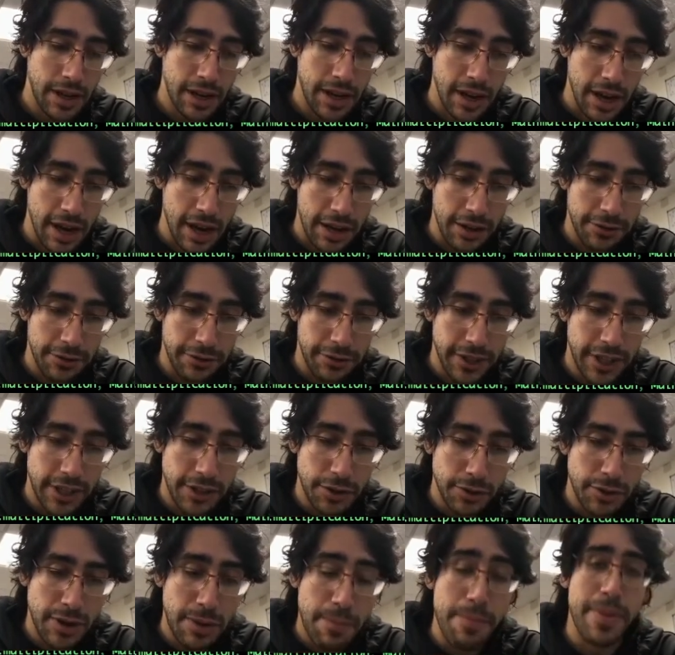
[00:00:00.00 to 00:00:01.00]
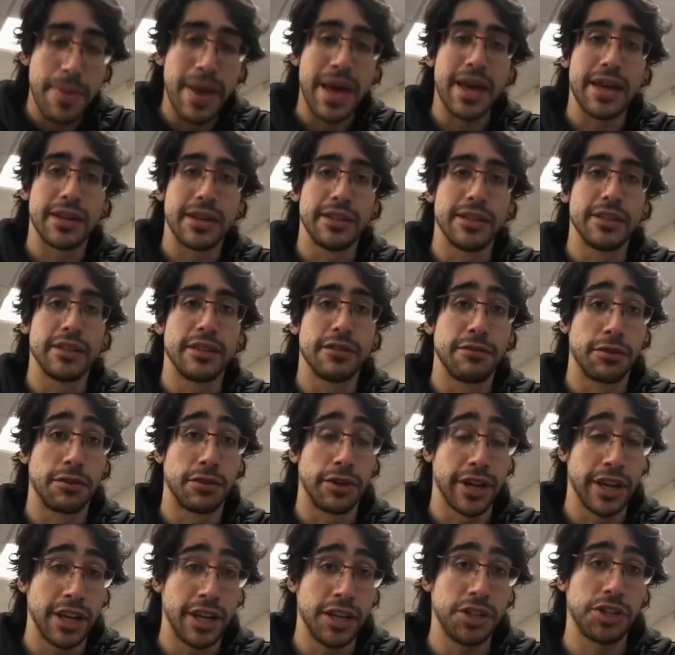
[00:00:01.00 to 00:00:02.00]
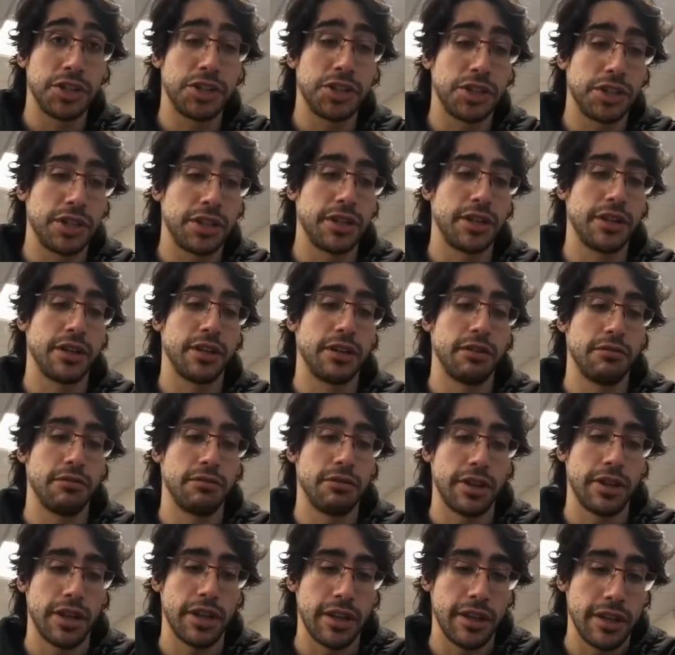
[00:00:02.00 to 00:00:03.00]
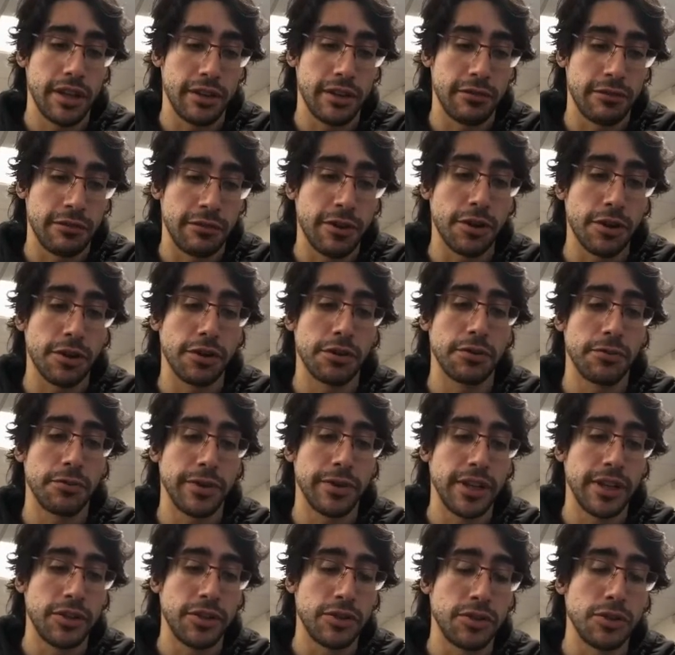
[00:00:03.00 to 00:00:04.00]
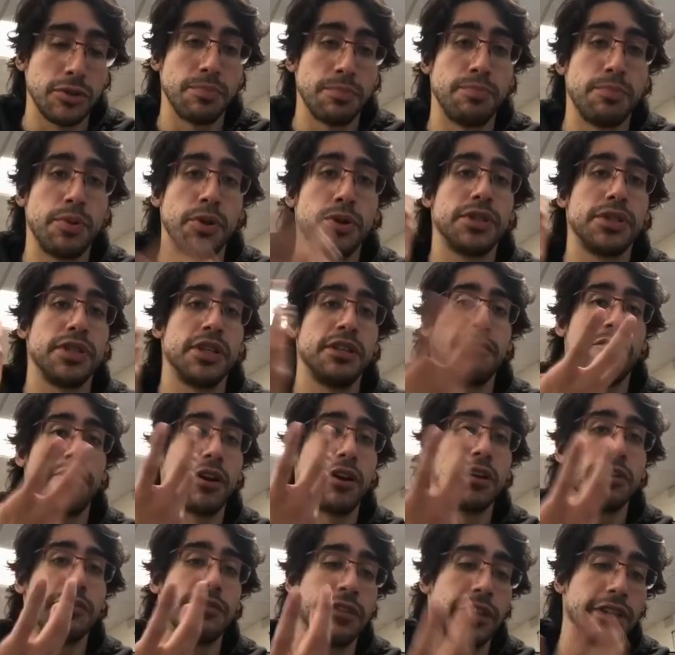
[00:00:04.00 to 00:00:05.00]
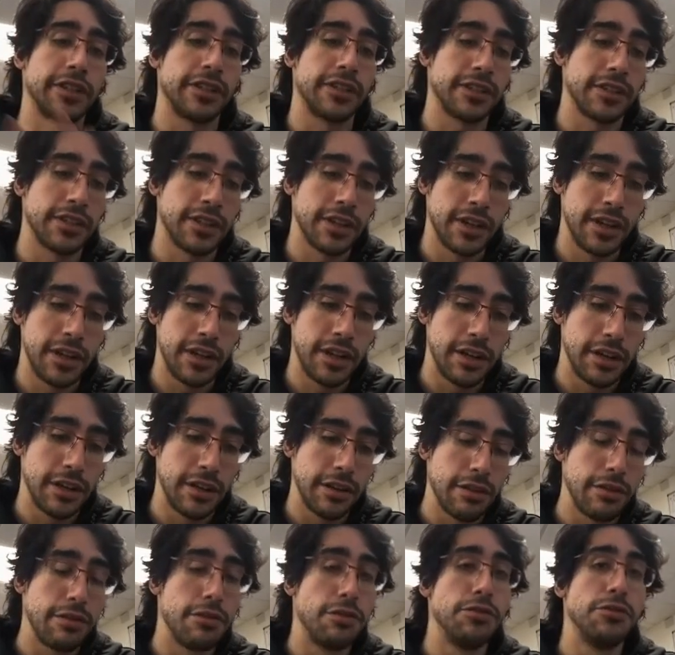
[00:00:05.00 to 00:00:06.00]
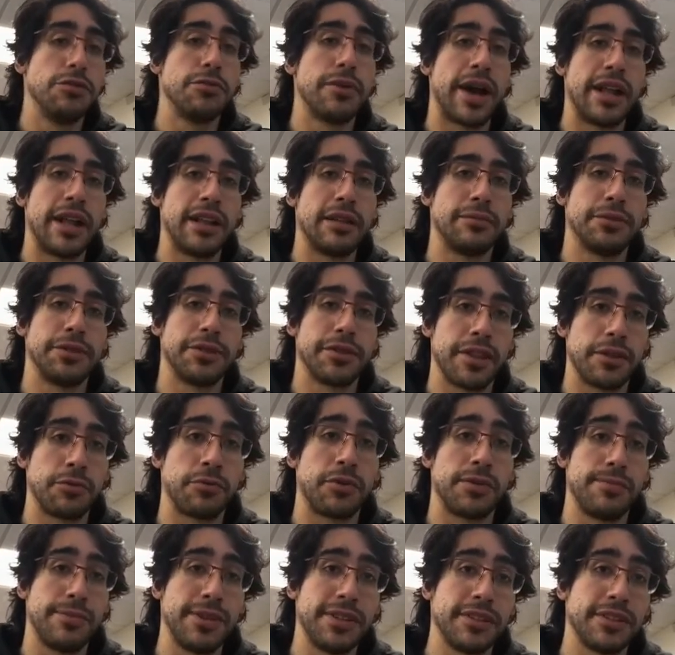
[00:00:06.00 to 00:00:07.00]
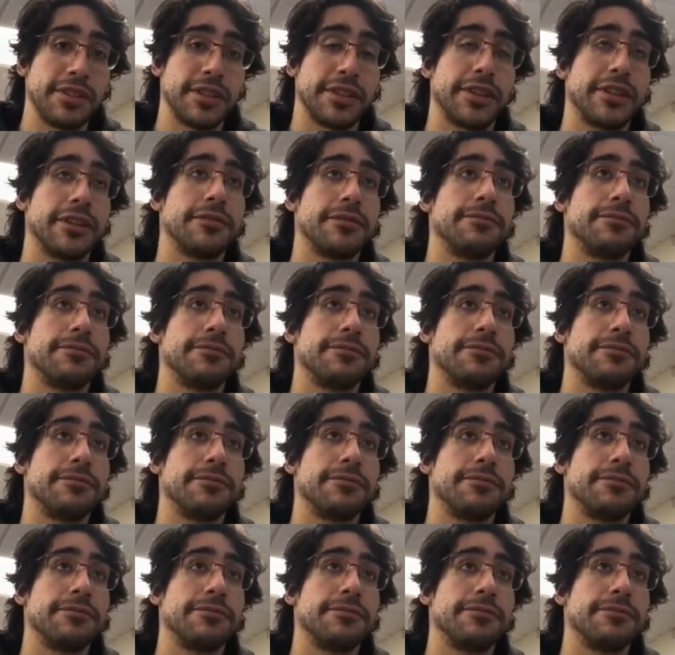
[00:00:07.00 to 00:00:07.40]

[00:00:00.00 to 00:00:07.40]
And we need to append for each row, we need to put in front of it the new element that we're missing.